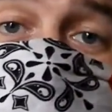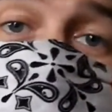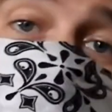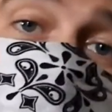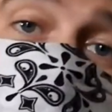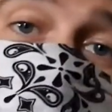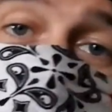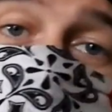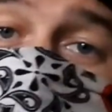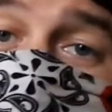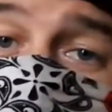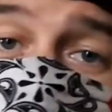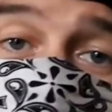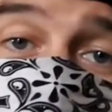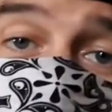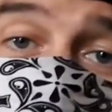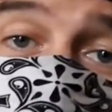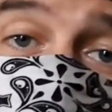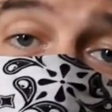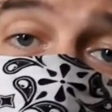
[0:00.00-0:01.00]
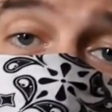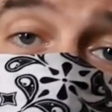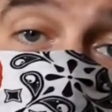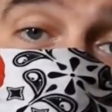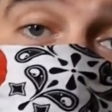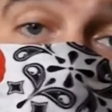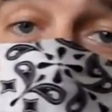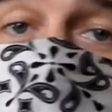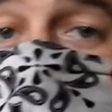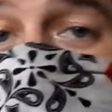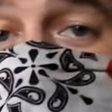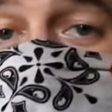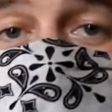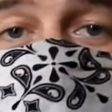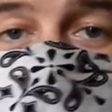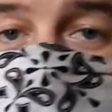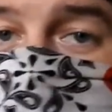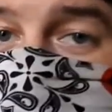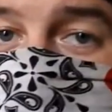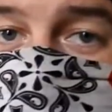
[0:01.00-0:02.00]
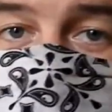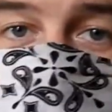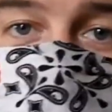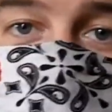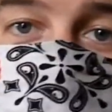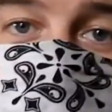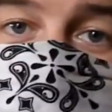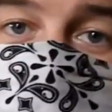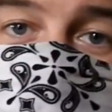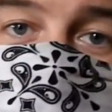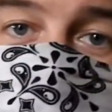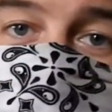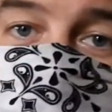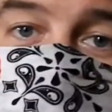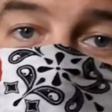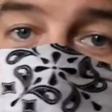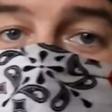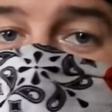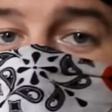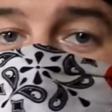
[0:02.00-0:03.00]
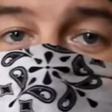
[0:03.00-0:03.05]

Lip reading: if you're not interested in spoilers, maybe